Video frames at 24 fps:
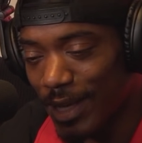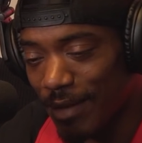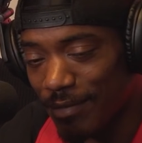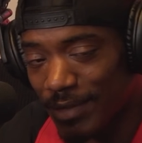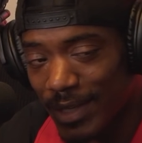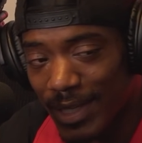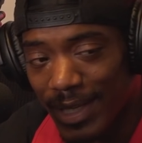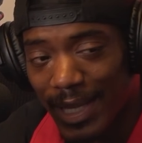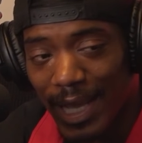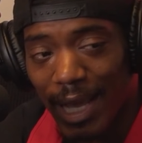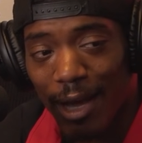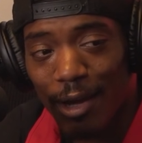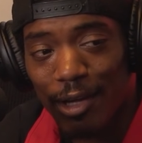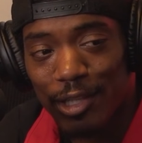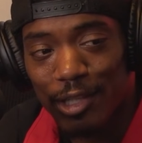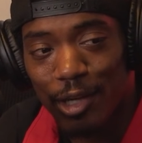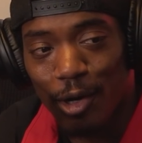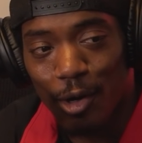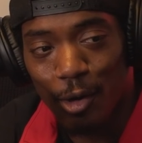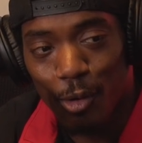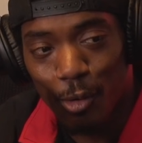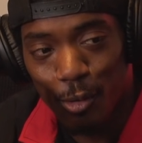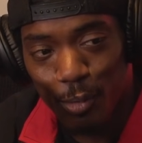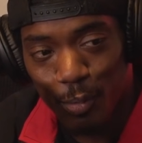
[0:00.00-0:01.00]
have to get out of
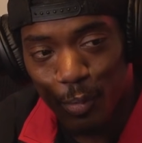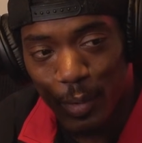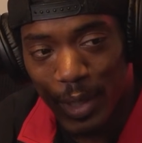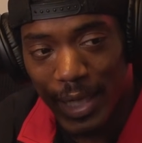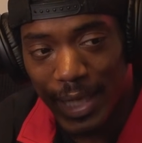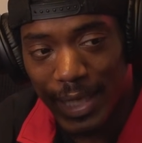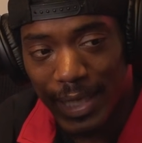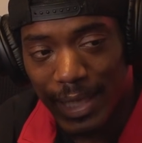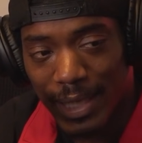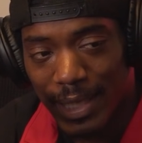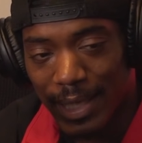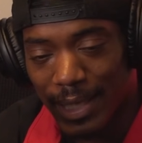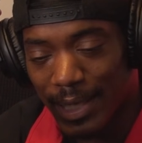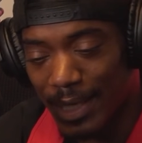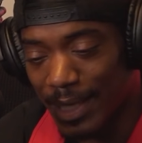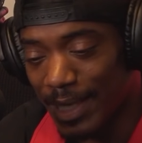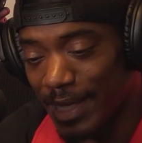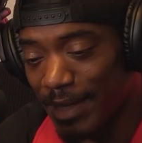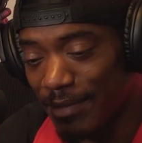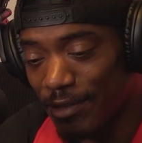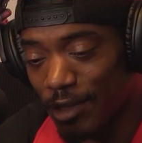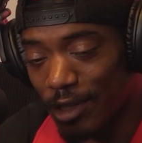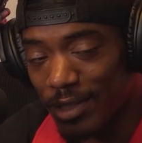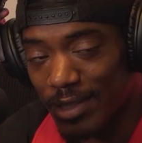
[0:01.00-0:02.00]
your own way and
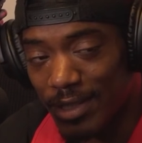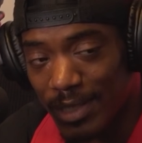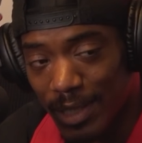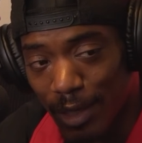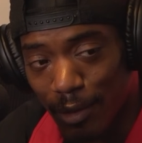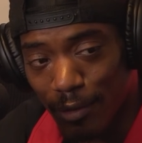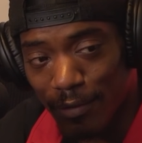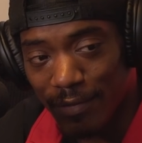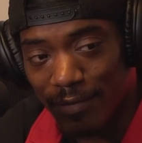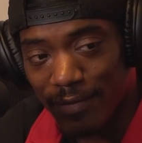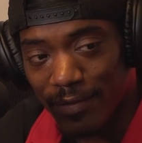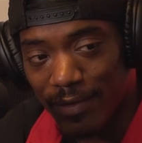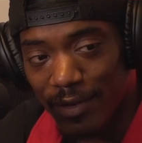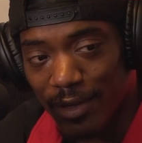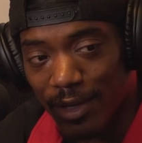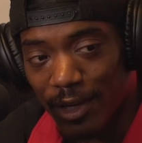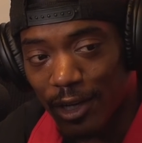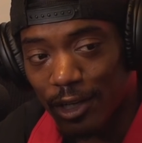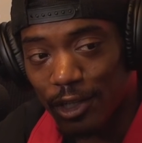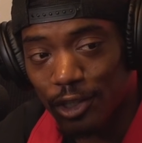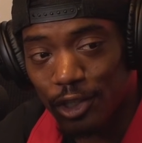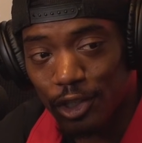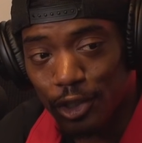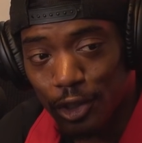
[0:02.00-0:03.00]
give yourself
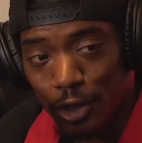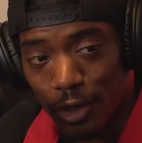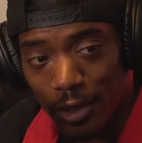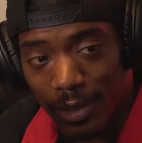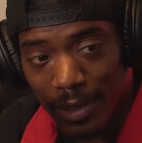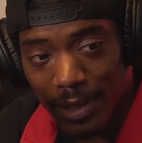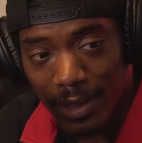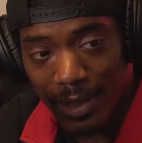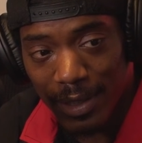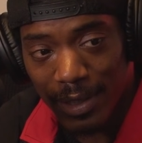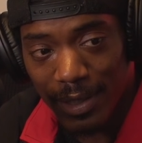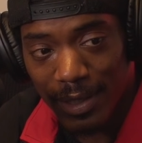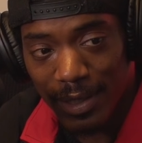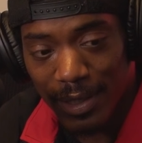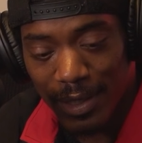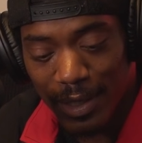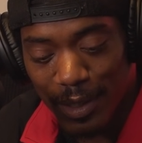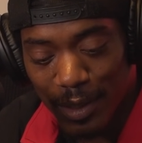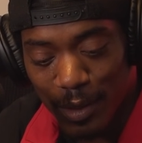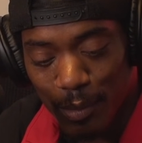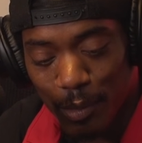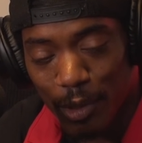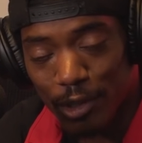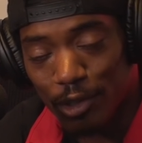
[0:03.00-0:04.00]
a shot.
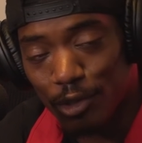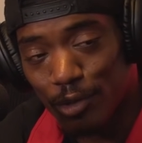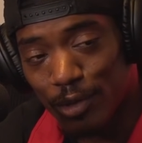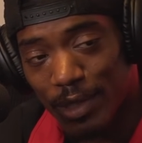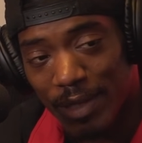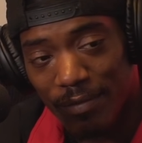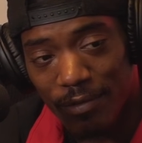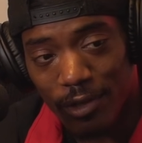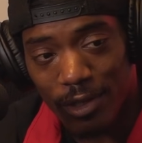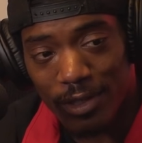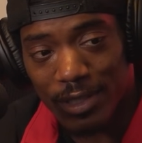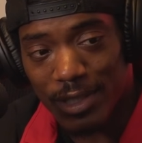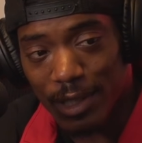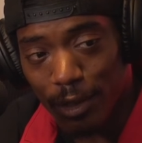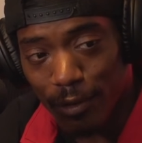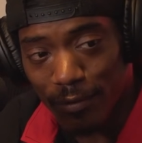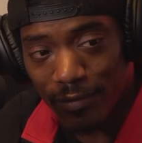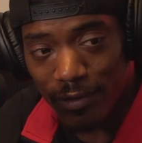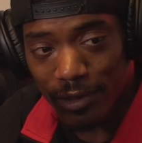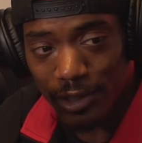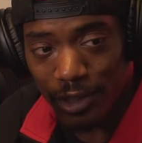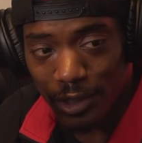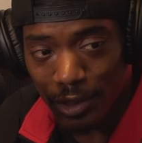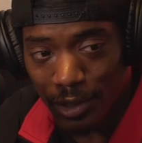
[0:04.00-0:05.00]
Once you give
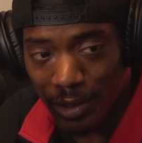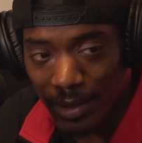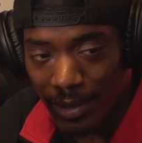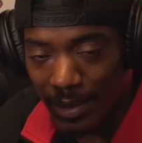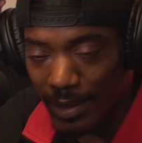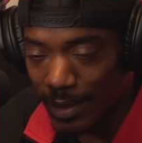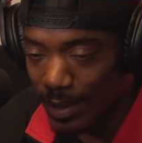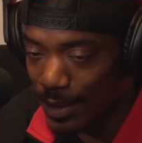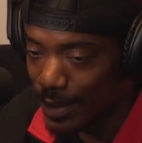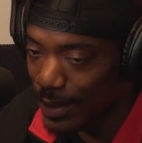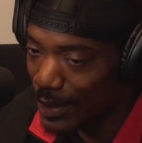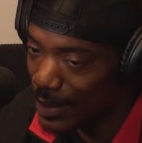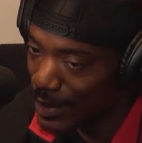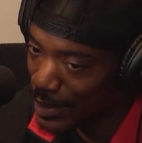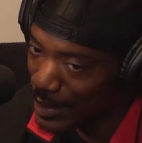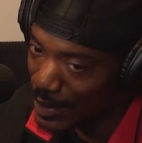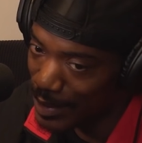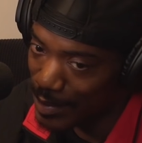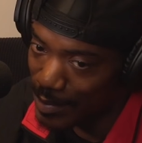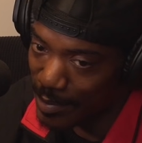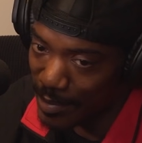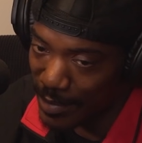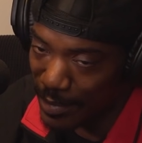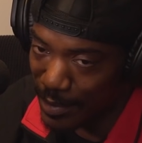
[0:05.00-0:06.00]
yourself a shot,
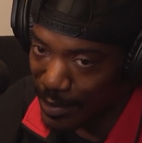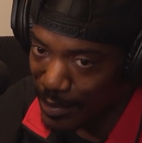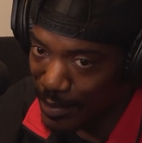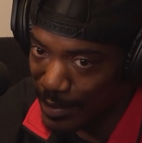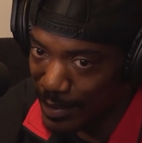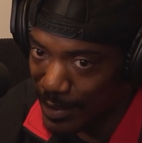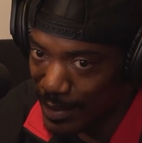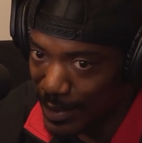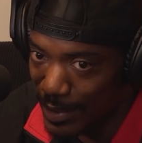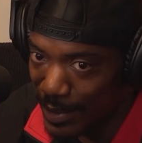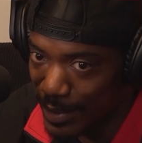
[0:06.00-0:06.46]
bro,